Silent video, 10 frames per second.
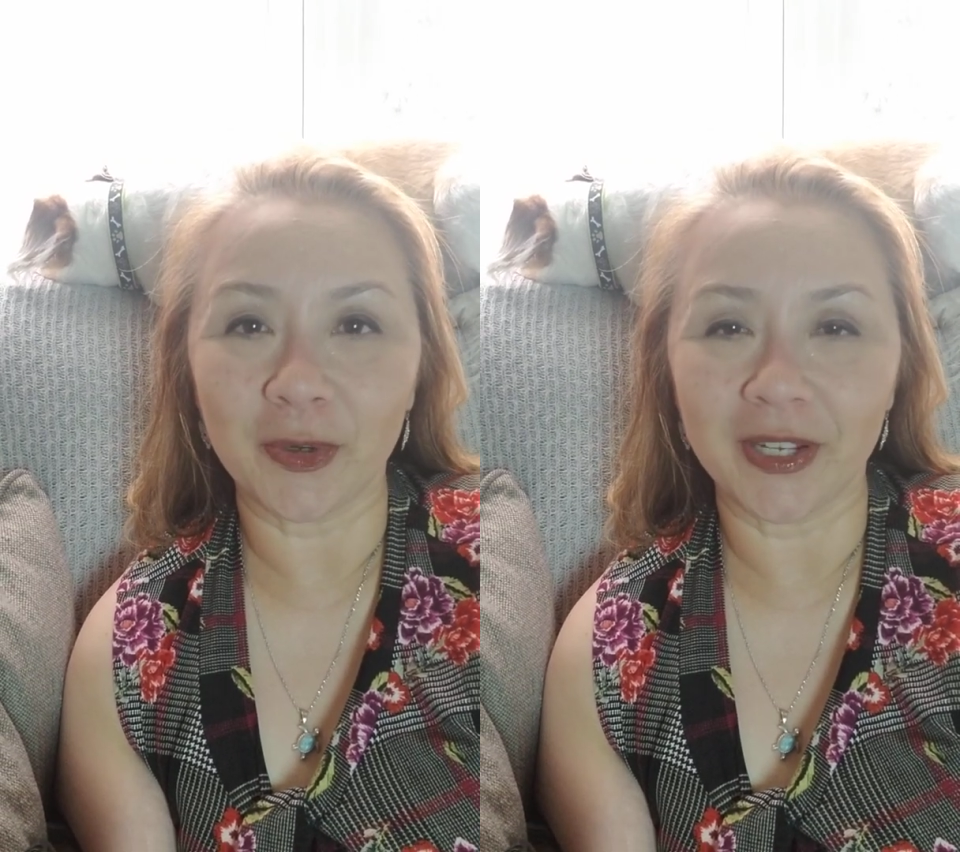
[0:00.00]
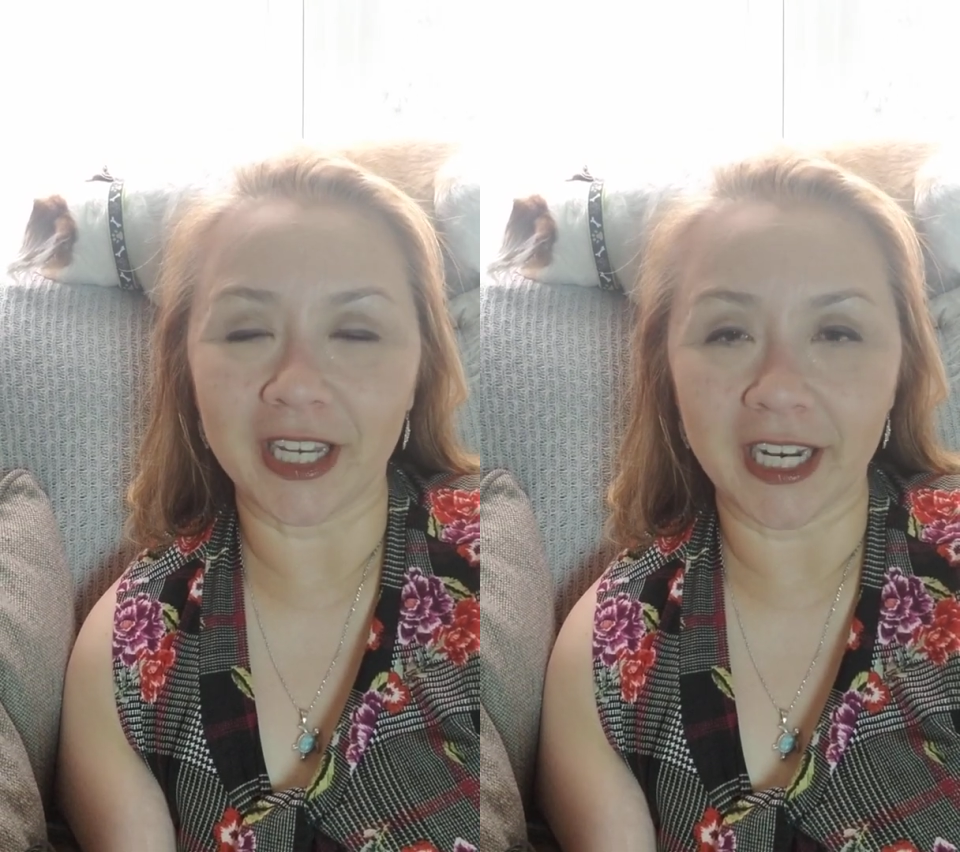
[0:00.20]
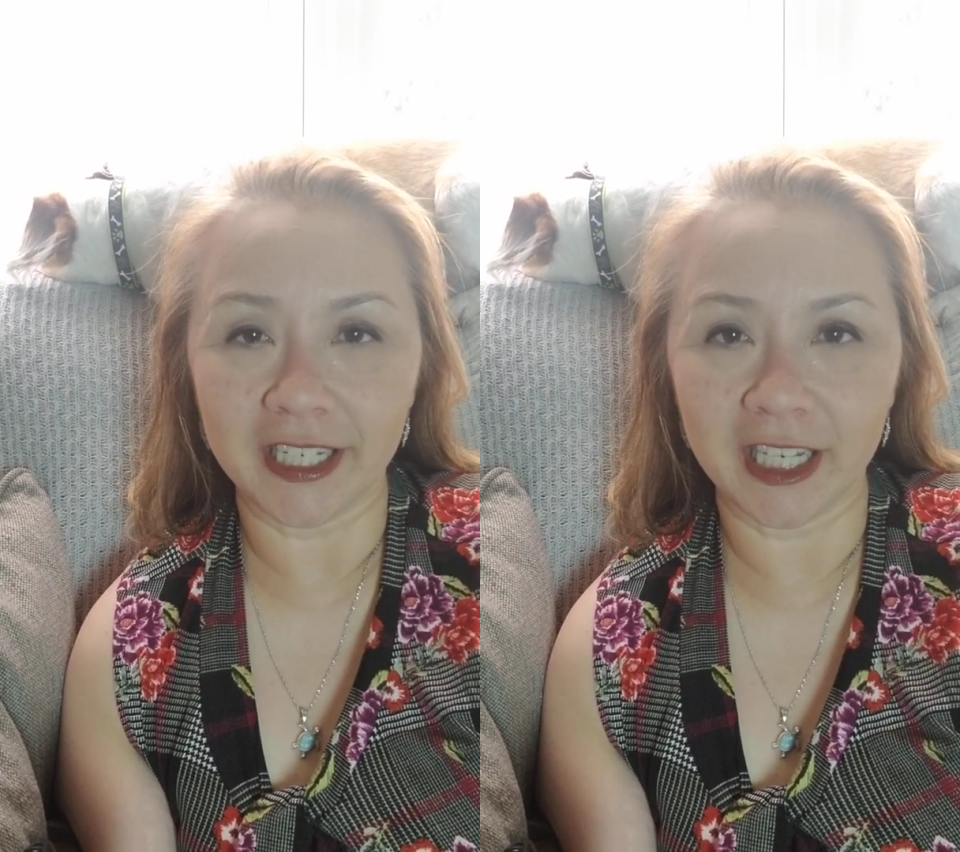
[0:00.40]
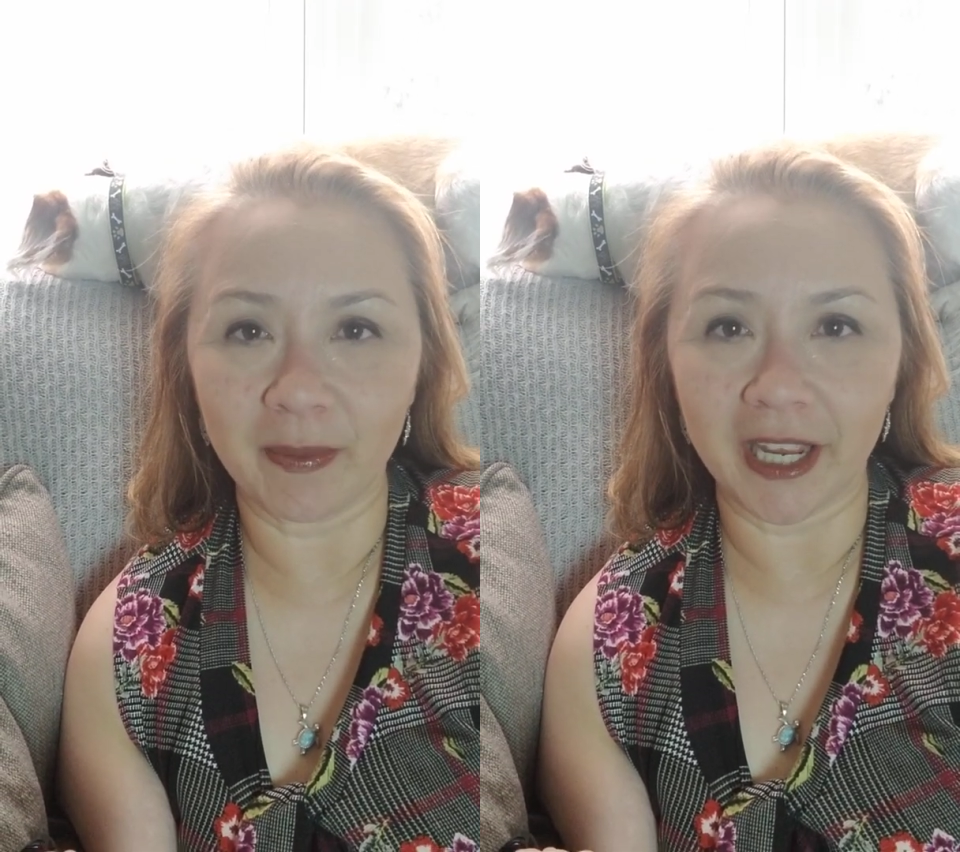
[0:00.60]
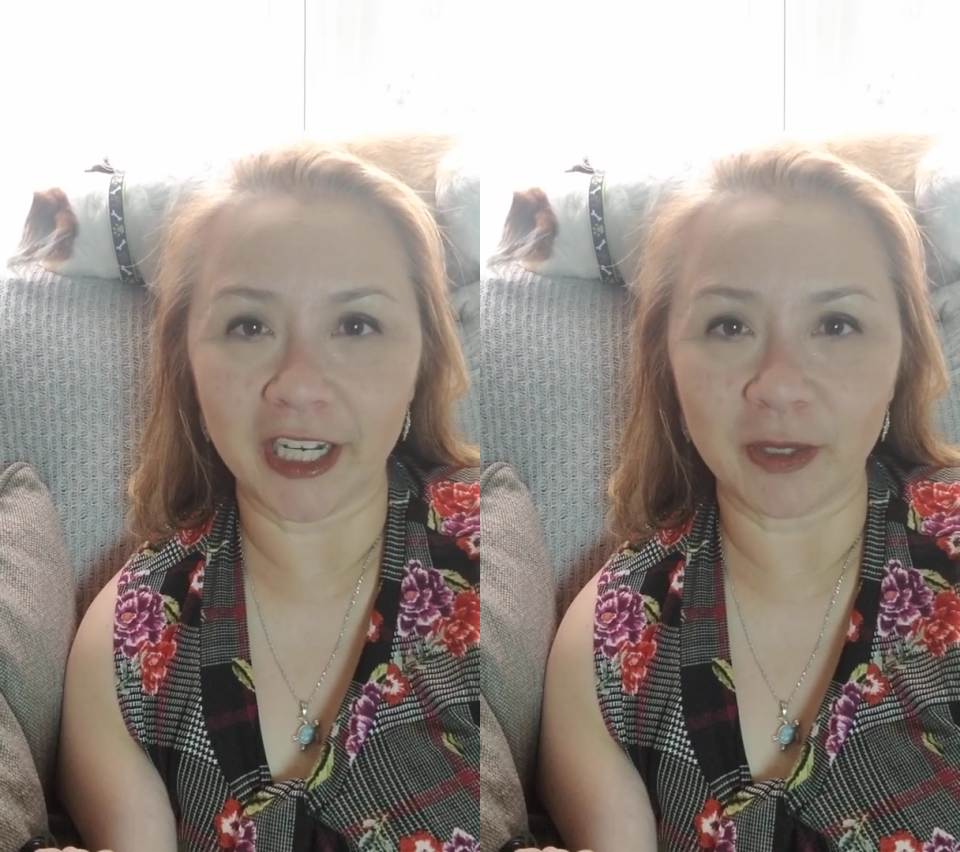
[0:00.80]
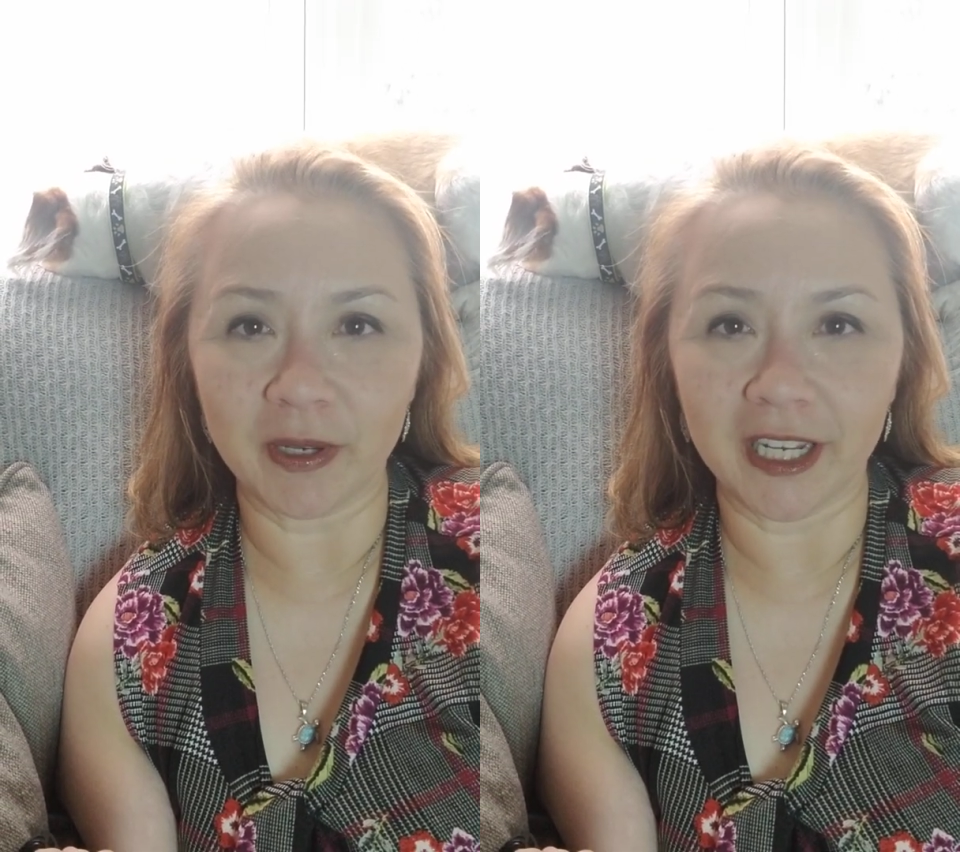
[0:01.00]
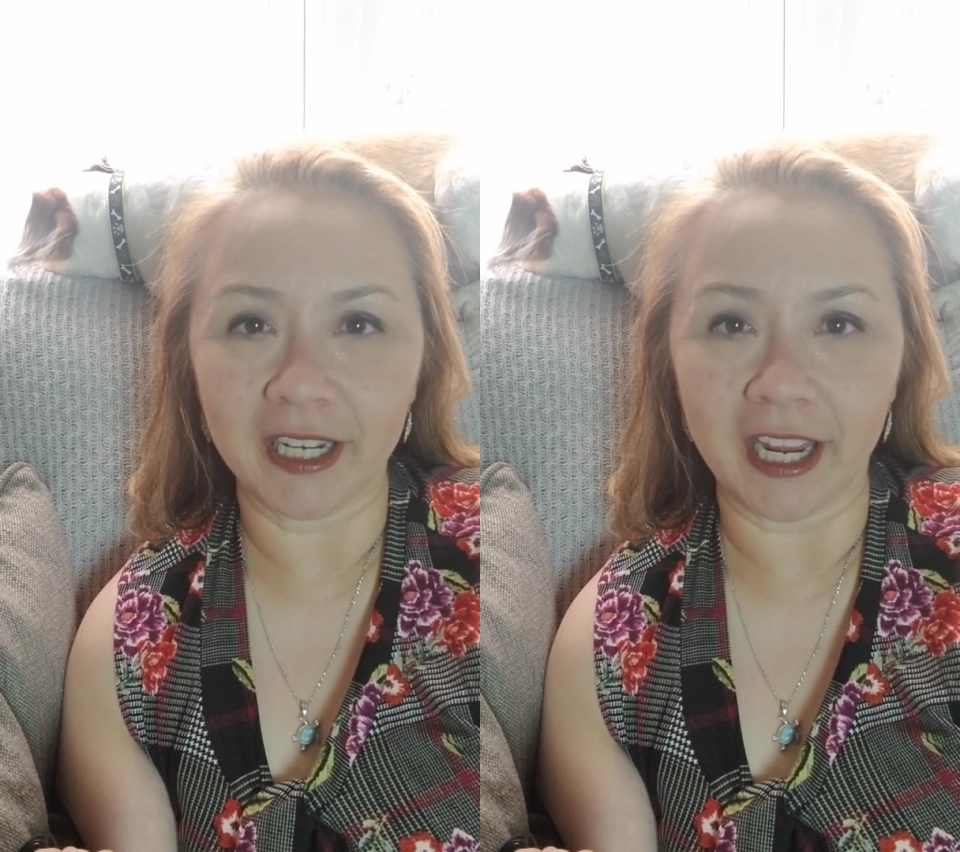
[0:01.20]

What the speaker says: with Odyssey Management,